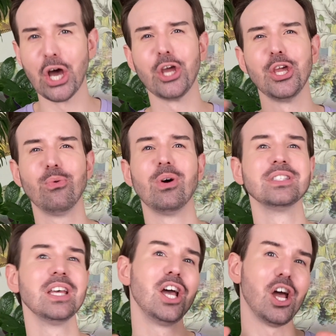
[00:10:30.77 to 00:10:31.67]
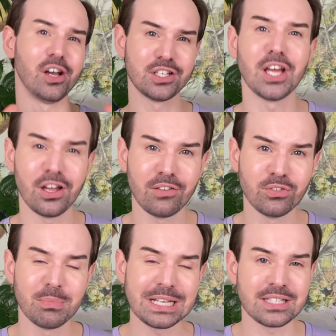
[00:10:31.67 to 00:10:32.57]
You want a ton of
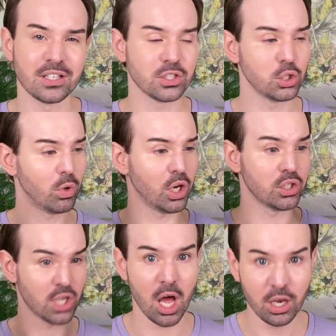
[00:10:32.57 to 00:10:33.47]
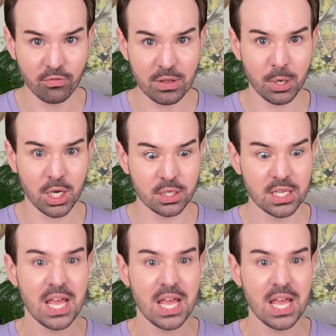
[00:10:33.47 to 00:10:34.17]
humectant, you want a ton of emollient